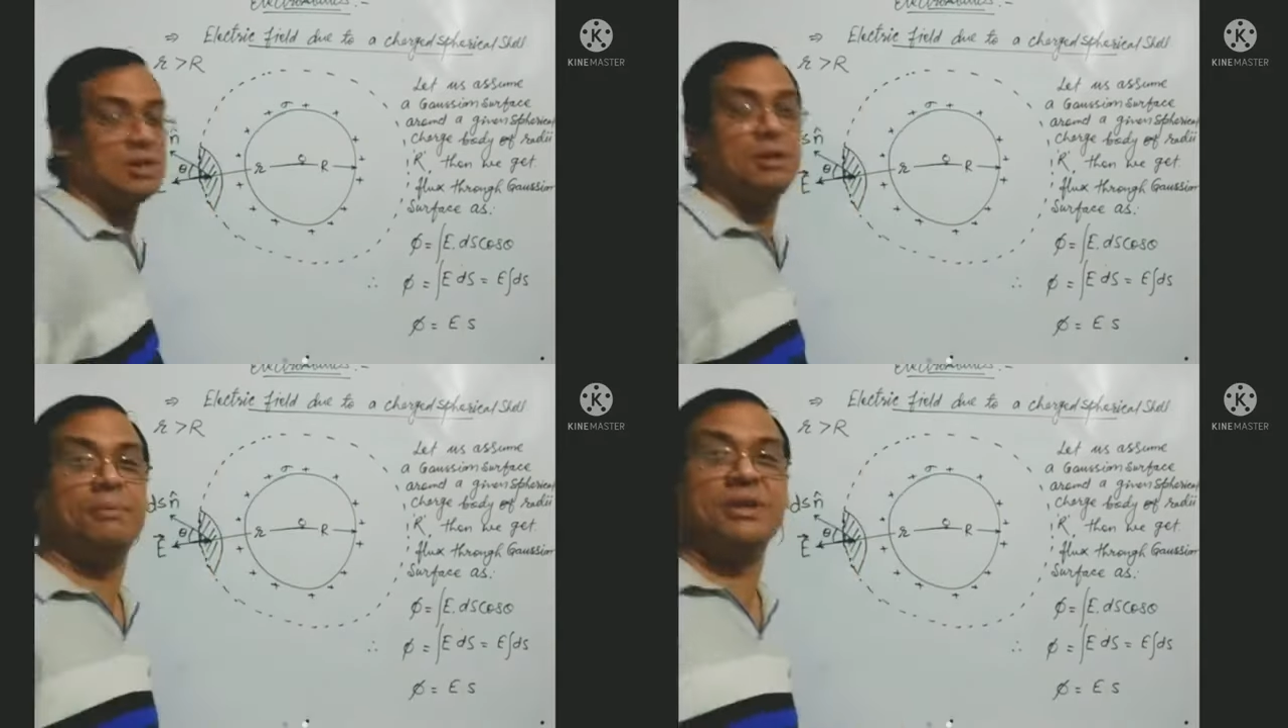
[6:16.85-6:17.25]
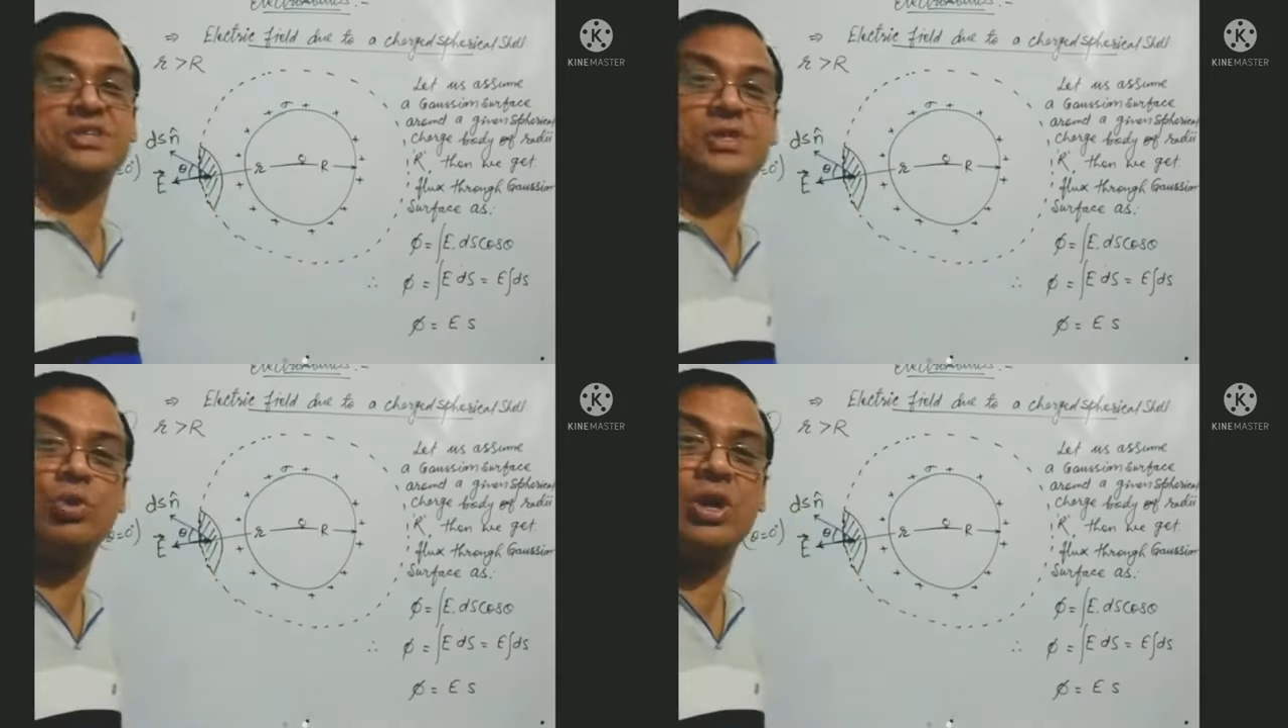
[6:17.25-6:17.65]
For
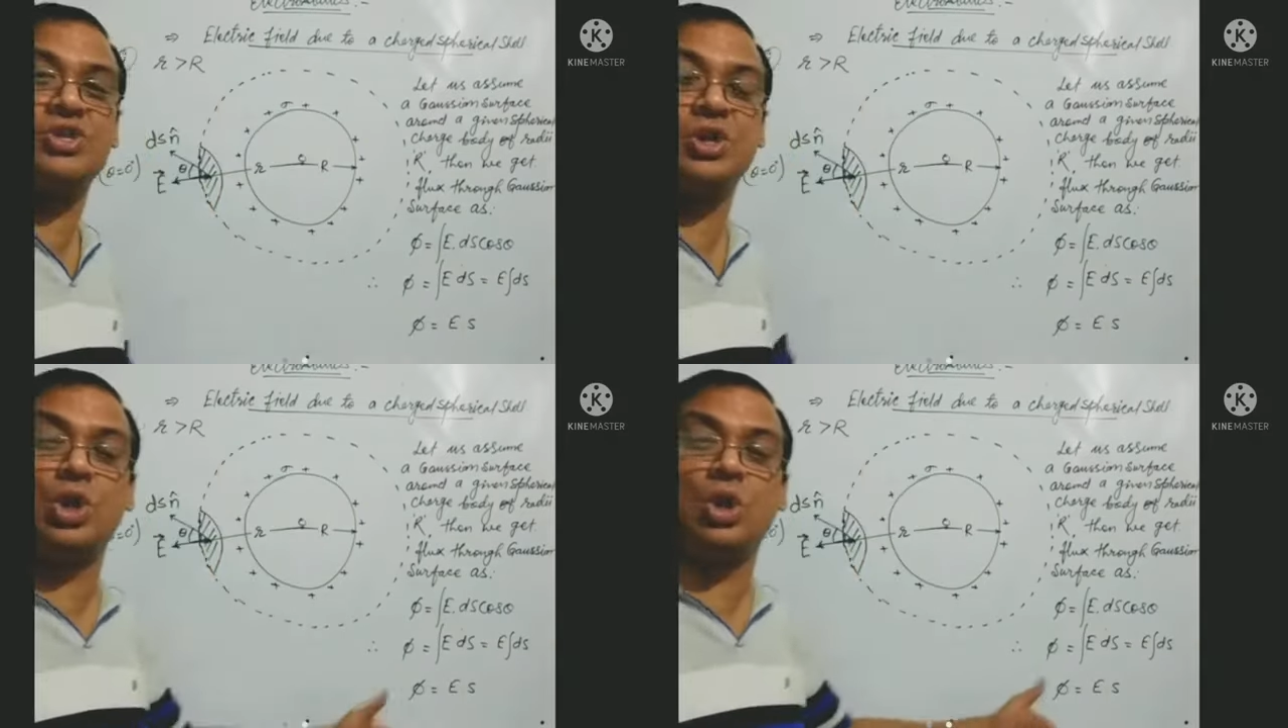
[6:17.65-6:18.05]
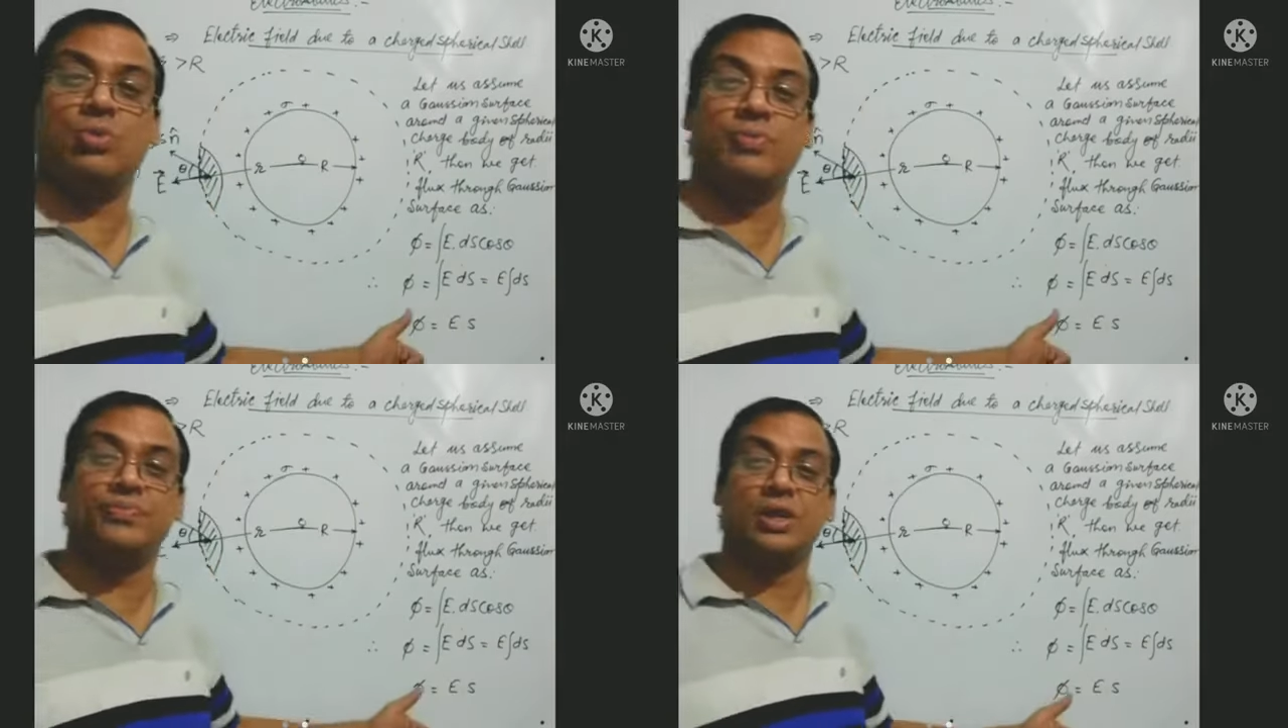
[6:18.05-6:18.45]
students, you
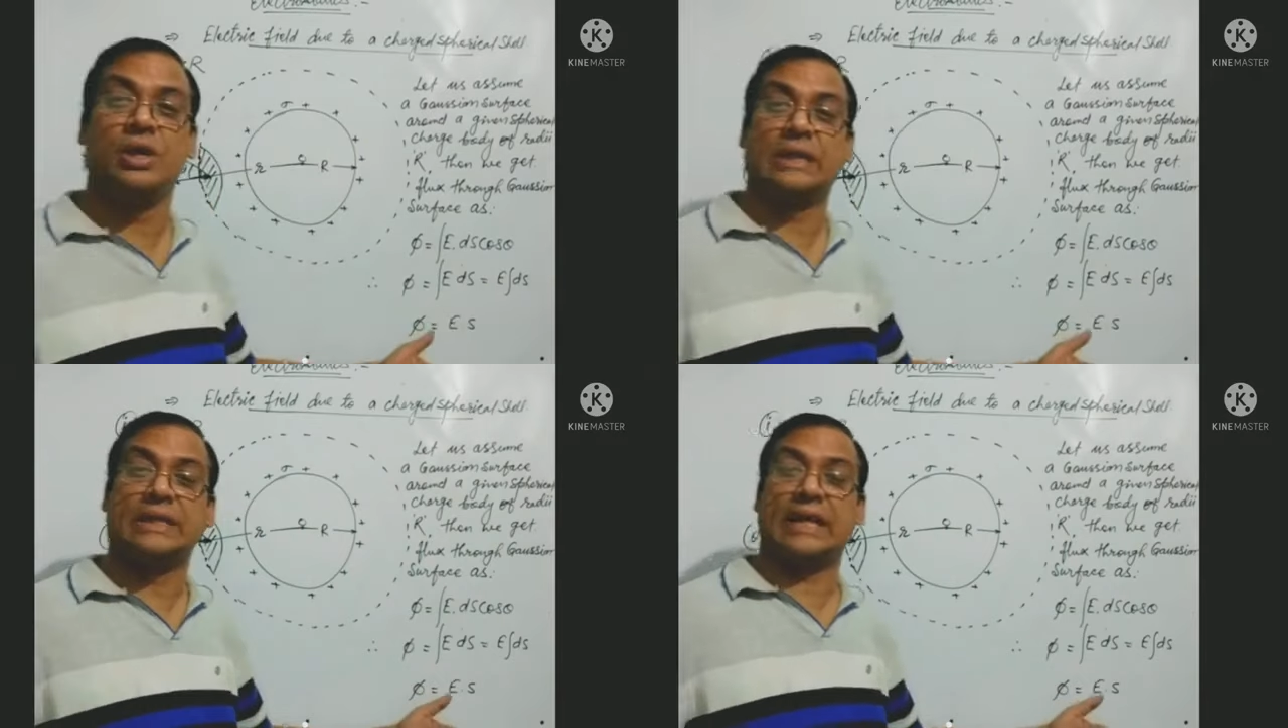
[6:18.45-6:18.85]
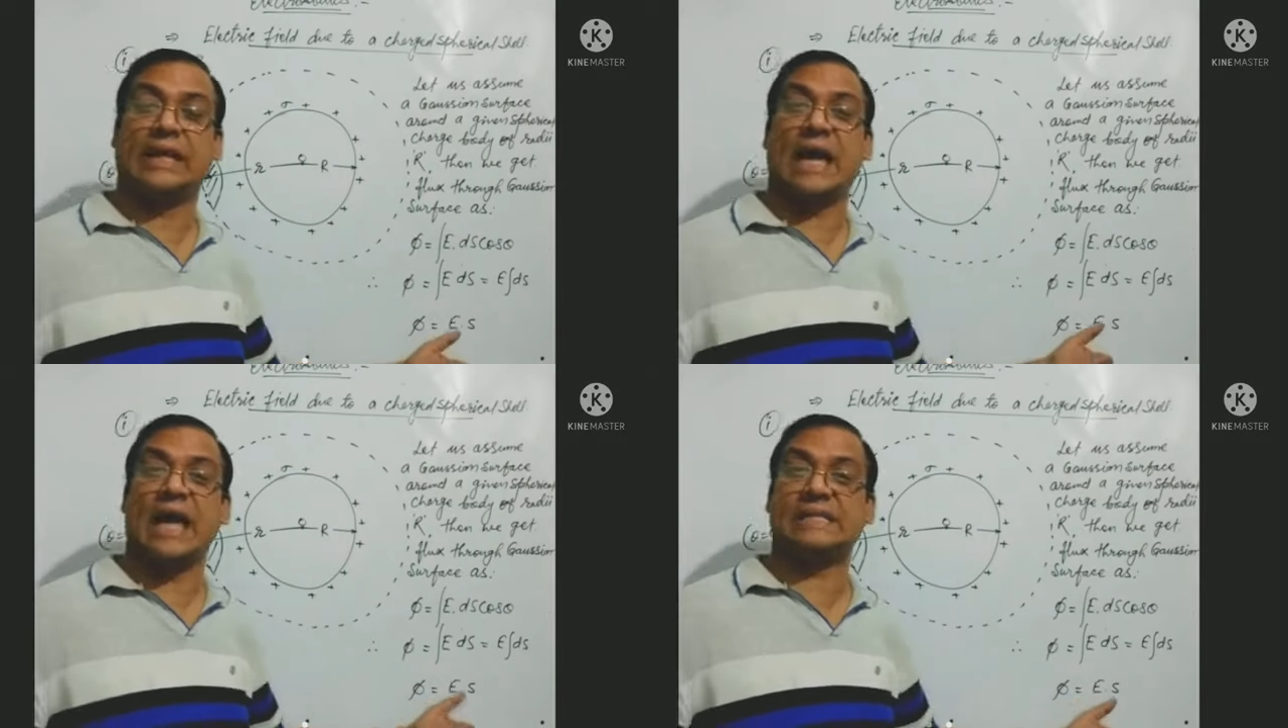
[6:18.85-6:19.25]
know that
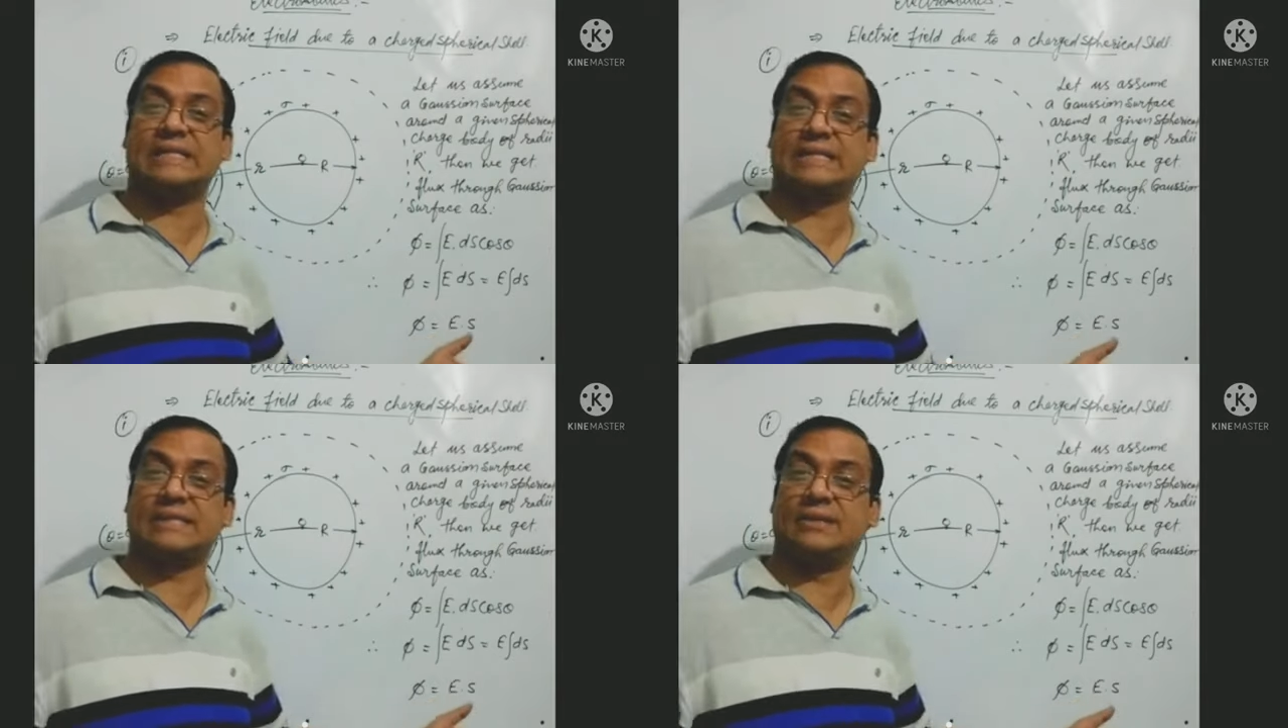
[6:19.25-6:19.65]
s